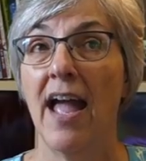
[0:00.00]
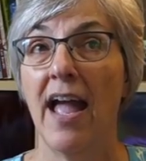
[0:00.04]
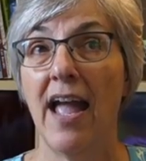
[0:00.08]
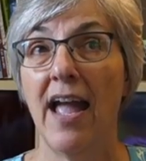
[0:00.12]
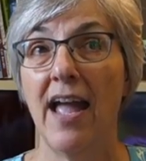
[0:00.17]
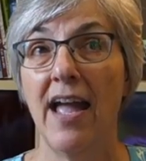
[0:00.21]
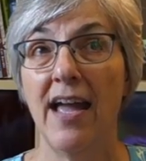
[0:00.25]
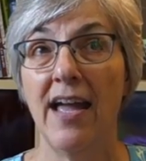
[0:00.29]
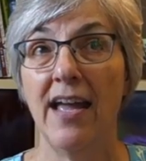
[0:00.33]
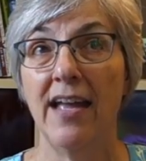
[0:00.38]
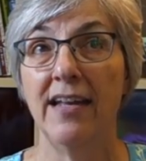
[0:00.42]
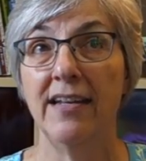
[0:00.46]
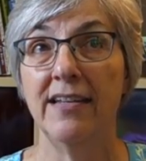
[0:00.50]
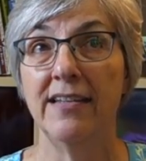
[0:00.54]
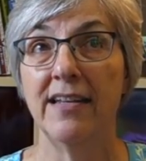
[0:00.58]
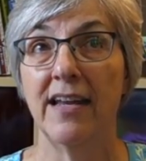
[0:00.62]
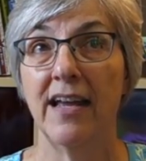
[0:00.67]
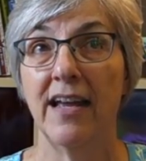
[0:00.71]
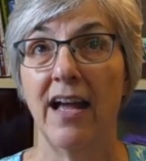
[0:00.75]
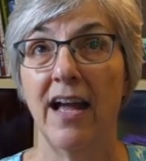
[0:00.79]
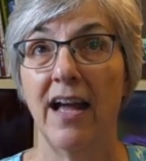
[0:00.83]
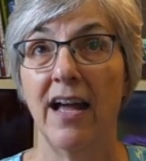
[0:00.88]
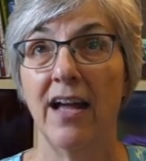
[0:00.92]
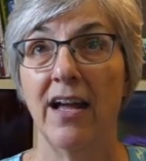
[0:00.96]
And
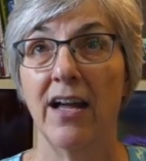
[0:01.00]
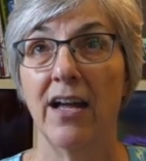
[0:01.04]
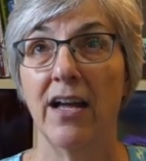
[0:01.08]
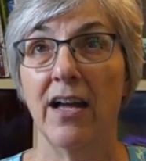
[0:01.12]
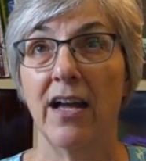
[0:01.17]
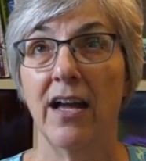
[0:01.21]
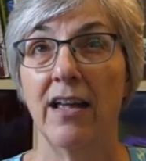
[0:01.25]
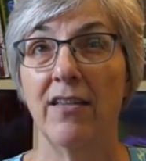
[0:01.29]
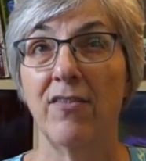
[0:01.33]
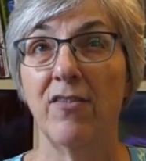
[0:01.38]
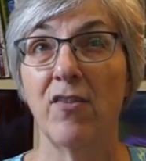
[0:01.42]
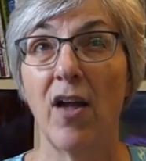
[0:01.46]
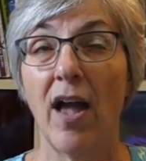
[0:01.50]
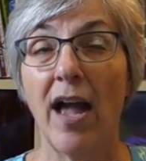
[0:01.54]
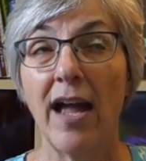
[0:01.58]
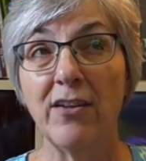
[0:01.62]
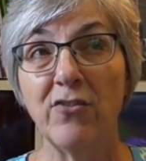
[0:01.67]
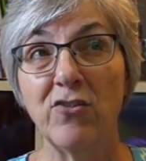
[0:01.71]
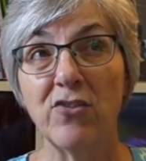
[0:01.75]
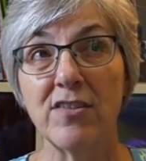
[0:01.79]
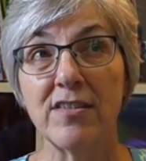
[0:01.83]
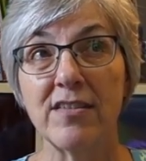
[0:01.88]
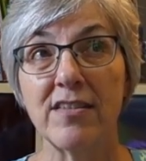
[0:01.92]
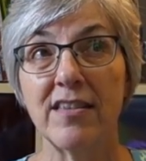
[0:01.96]
so I
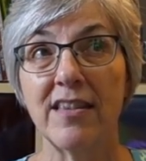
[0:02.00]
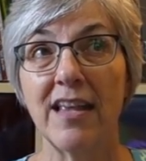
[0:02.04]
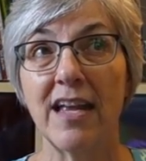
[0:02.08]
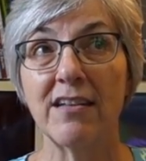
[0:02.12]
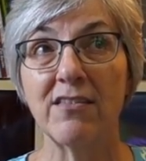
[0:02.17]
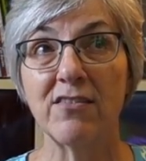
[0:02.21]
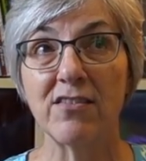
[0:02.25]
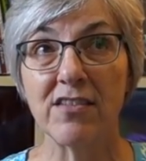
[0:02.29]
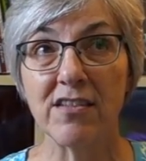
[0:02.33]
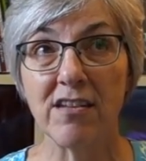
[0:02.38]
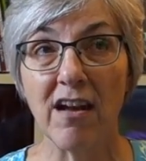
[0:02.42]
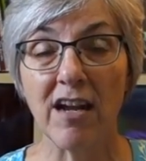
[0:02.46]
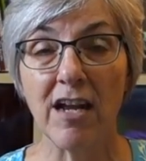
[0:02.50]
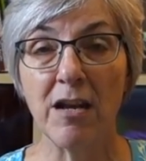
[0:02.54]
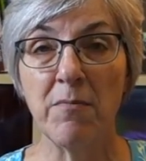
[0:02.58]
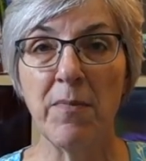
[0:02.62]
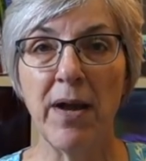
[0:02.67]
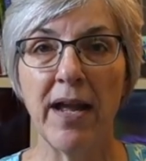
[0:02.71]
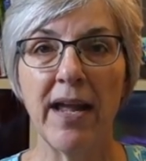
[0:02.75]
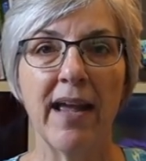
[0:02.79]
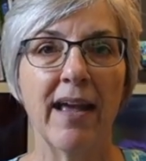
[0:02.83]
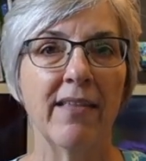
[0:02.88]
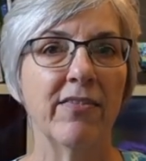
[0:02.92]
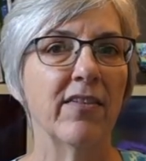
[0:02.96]
just, that stuck in
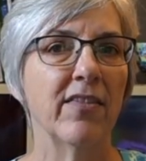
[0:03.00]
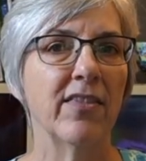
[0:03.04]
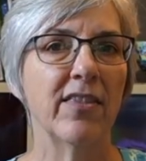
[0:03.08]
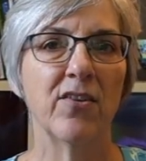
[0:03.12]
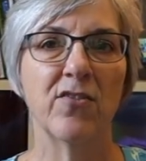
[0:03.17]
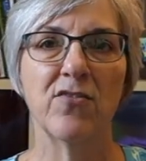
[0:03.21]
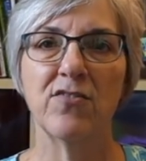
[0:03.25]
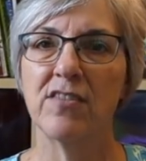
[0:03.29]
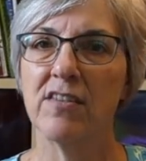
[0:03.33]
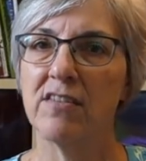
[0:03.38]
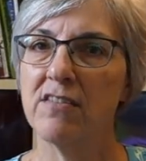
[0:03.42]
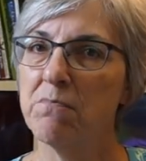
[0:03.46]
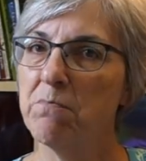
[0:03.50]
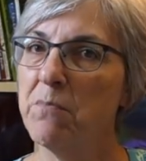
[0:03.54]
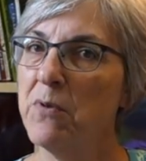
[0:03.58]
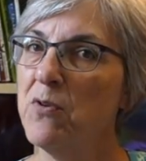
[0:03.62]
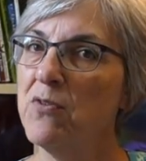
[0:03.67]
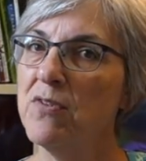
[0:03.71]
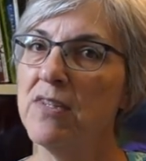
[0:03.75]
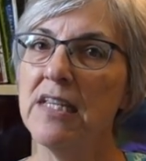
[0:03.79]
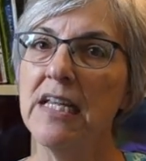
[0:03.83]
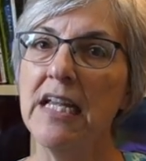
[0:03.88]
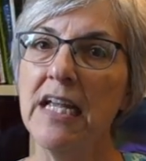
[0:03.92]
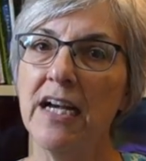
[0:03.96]
my head that there's this
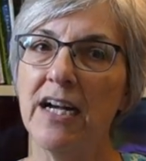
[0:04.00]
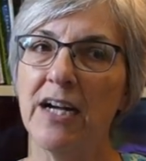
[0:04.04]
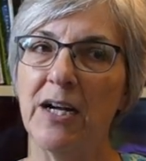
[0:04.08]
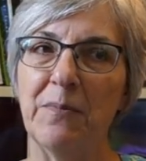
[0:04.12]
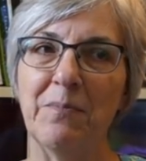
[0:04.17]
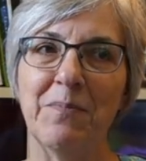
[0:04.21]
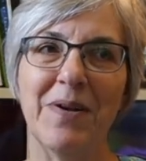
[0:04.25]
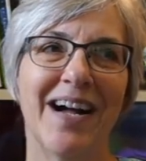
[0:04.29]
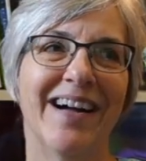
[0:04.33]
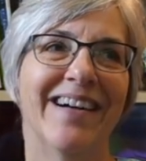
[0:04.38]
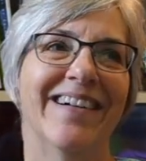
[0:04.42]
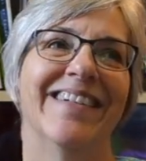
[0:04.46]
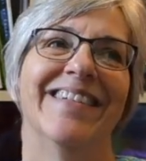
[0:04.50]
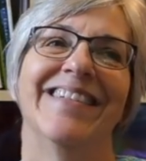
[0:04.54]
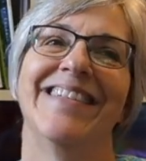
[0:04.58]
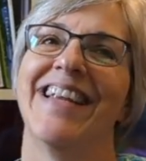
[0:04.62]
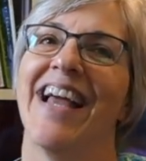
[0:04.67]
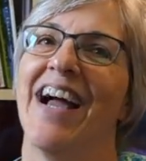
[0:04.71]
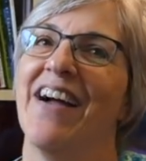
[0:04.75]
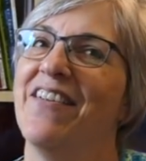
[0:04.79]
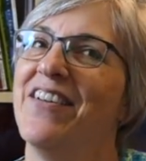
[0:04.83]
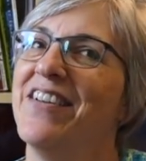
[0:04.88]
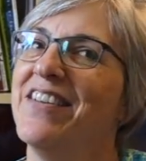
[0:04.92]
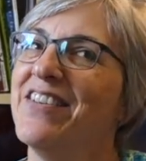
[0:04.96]
museum
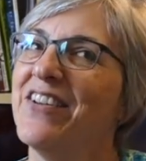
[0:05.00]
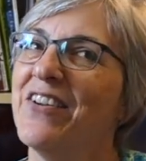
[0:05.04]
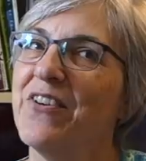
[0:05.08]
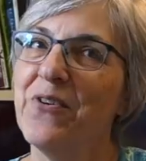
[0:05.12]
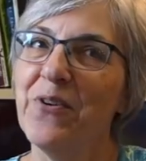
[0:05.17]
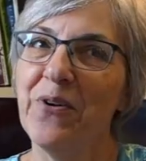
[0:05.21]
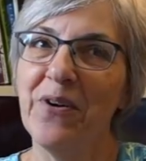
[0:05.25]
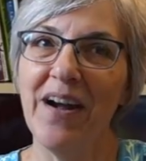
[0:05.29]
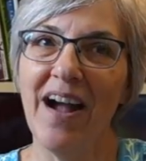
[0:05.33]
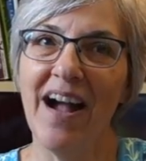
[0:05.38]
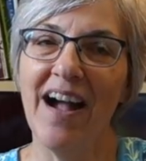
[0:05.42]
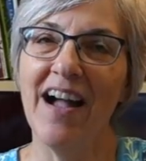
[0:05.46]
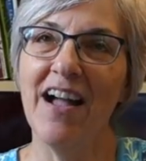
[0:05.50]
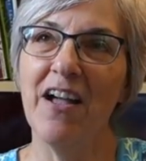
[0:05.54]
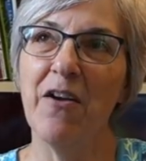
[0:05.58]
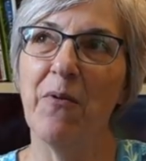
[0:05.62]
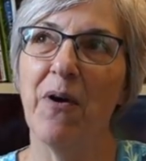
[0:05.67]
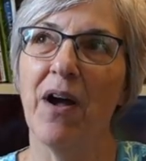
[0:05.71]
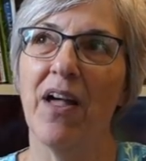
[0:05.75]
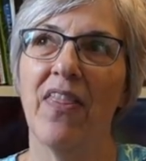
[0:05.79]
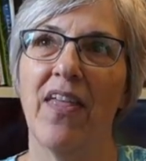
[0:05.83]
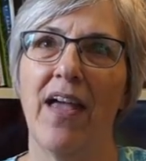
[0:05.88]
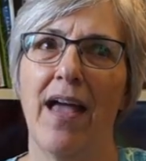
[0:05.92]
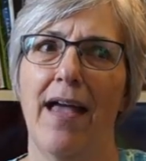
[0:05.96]
down in Decorah,
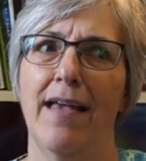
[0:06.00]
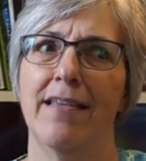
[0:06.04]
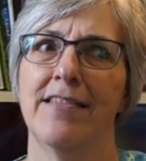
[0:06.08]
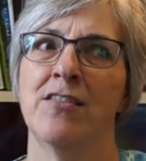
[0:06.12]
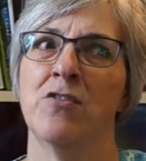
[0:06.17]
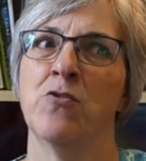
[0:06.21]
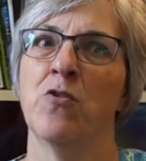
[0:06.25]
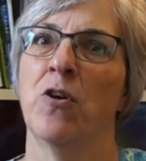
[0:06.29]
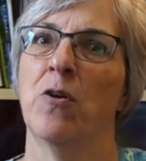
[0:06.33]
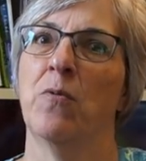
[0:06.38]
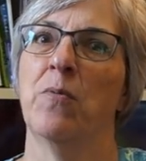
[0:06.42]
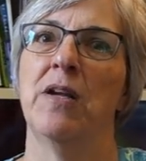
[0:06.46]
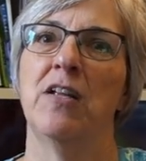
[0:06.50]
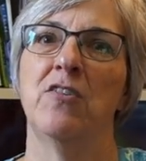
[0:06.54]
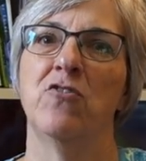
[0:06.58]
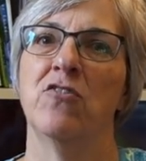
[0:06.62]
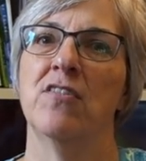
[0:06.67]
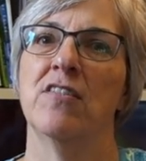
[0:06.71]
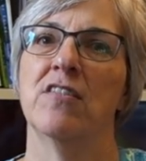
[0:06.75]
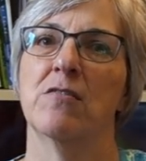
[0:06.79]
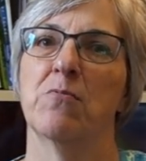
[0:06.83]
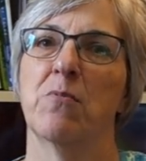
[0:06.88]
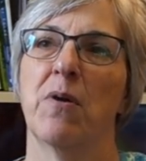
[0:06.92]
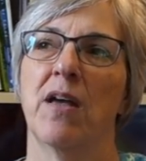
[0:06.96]
Iowa, that has
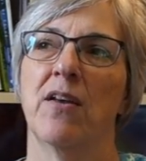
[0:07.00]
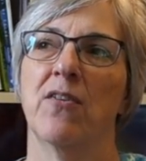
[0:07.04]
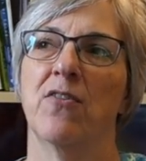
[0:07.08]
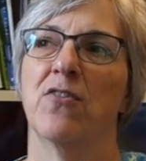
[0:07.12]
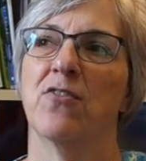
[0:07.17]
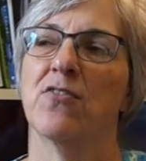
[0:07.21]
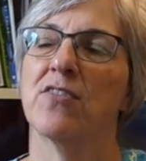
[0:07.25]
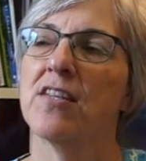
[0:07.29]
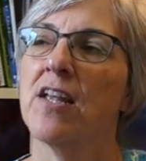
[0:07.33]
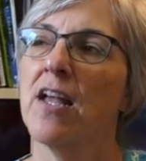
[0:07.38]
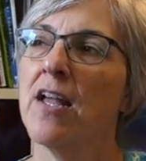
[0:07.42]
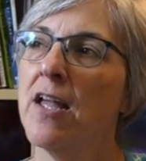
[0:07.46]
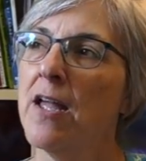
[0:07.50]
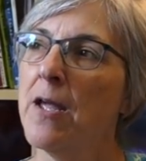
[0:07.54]
Norwegian sweaters.